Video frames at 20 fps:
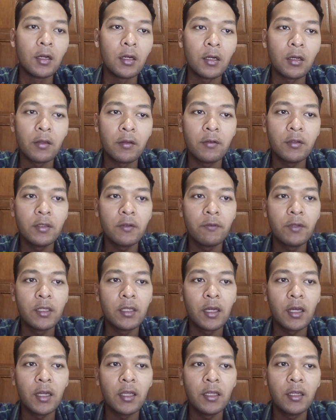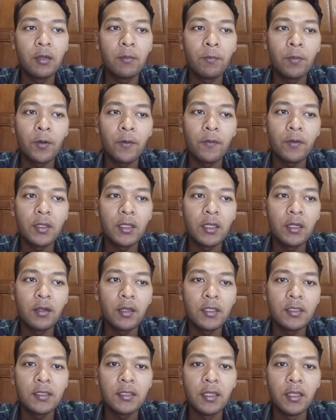Countries with higher poverty
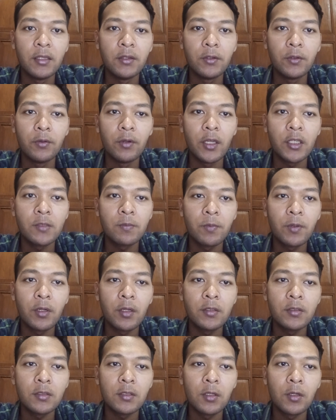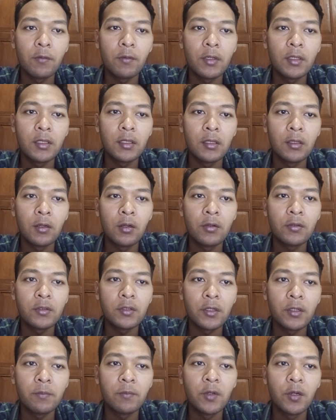rates tend to experience slower
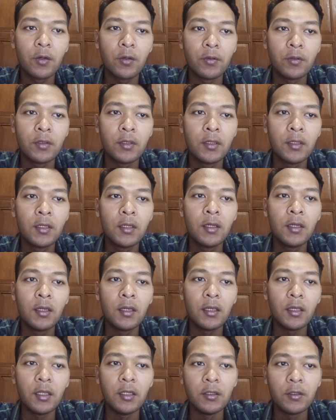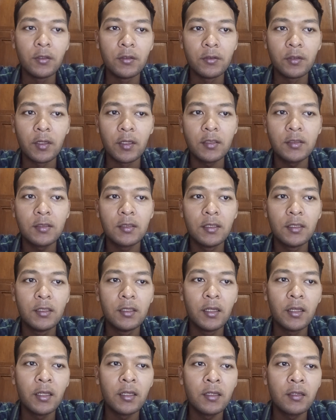long-term growth. In contrast, the
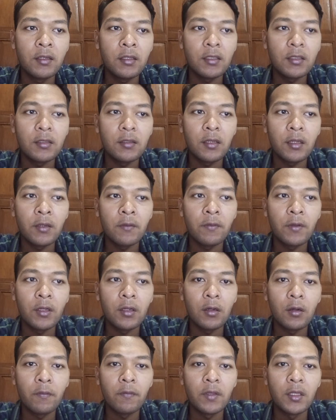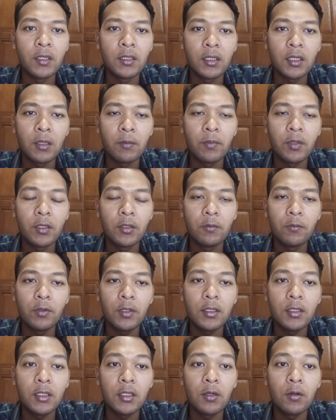direct effect of income
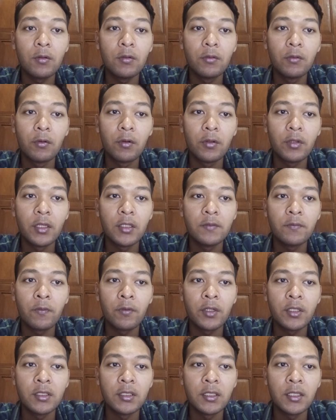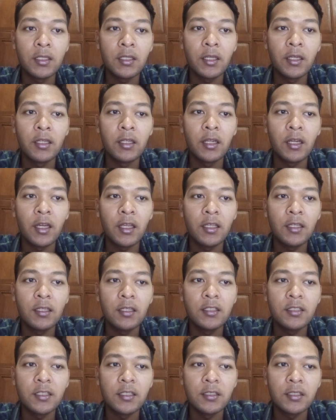inequality on growth is fragile and
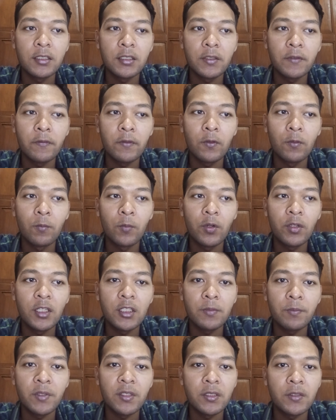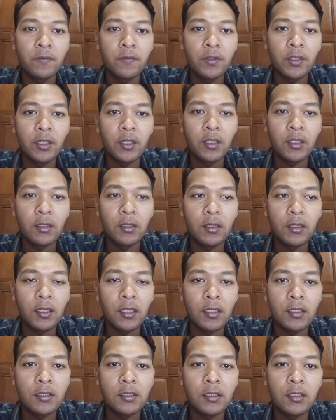highly sensitive to model
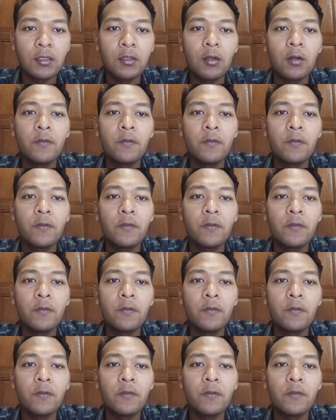specification,